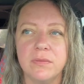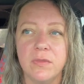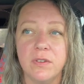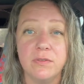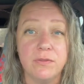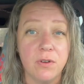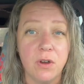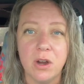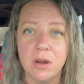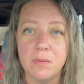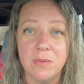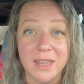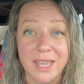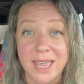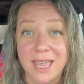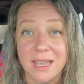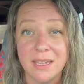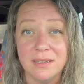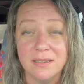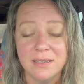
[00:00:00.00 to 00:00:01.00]

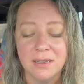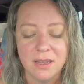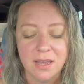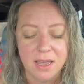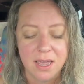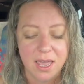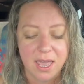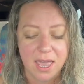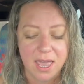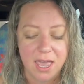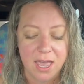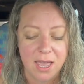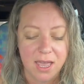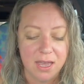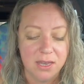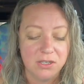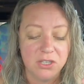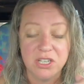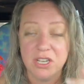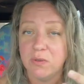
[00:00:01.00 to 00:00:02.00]
farmland
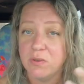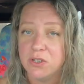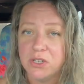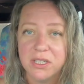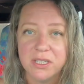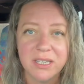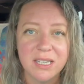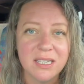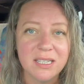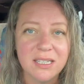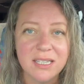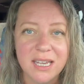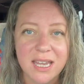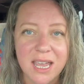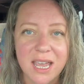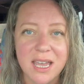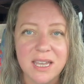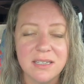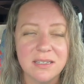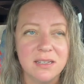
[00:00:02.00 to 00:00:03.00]
and she was just
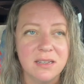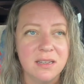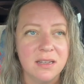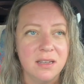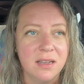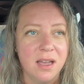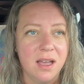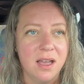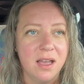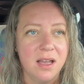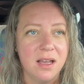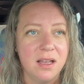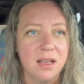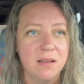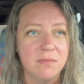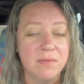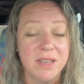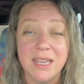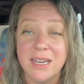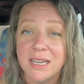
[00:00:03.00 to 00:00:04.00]
content
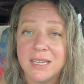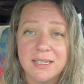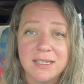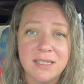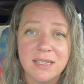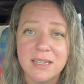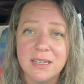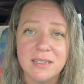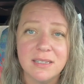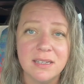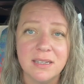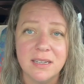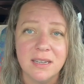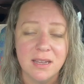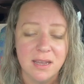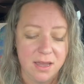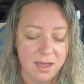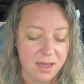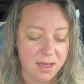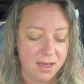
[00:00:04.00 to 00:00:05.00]
um, innocent
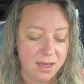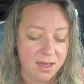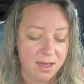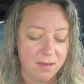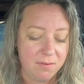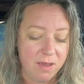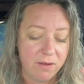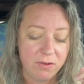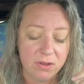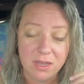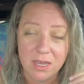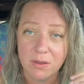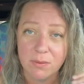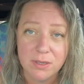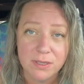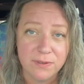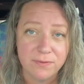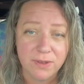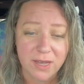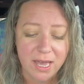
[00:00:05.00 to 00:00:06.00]
um, everything
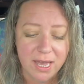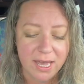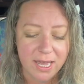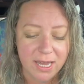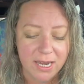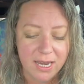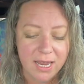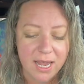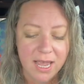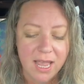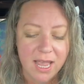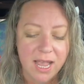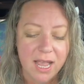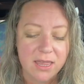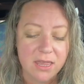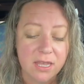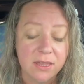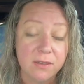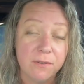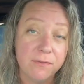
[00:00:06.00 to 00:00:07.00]
was fine
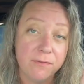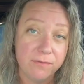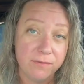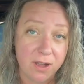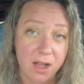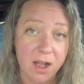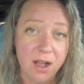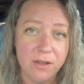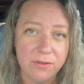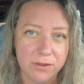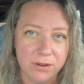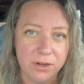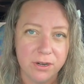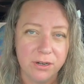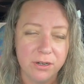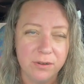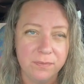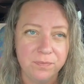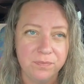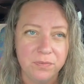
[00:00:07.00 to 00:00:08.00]
and then the
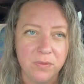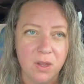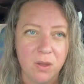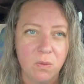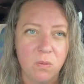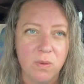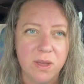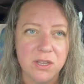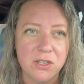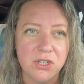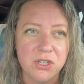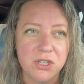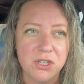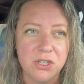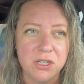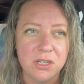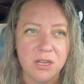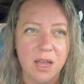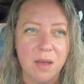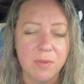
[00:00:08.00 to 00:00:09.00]
father
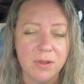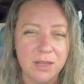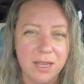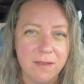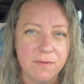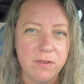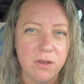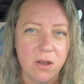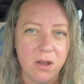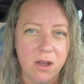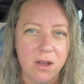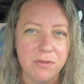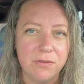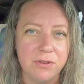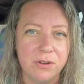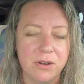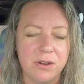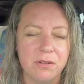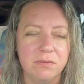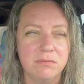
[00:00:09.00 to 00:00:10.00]
which I believe the
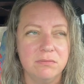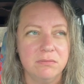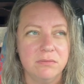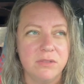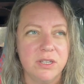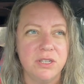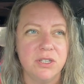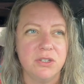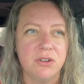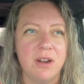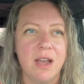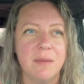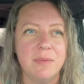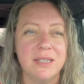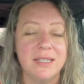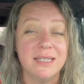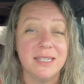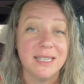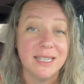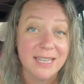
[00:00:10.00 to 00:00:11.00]
author described
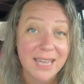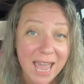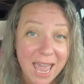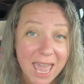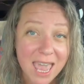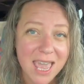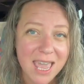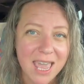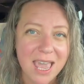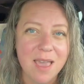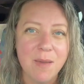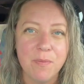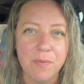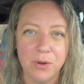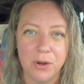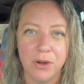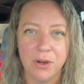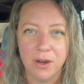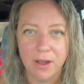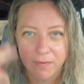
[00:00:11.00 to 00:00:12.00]
as the
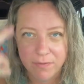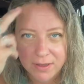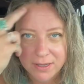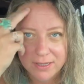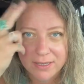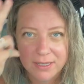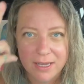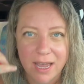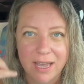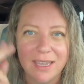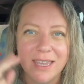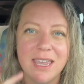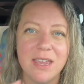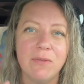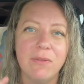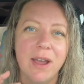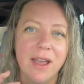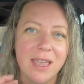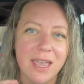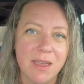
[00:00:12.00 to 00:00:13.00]
gatekeeper of the psyche,
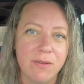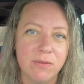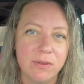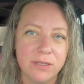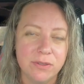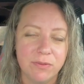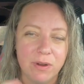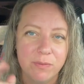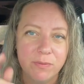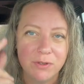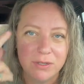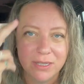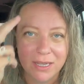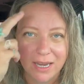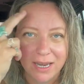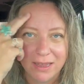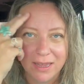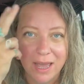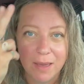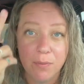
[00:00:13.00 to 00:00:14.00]
right? He was
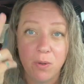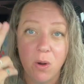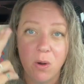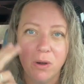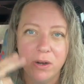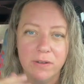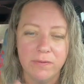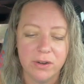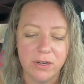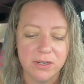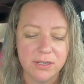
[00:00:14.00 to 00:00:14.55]
representing that part of our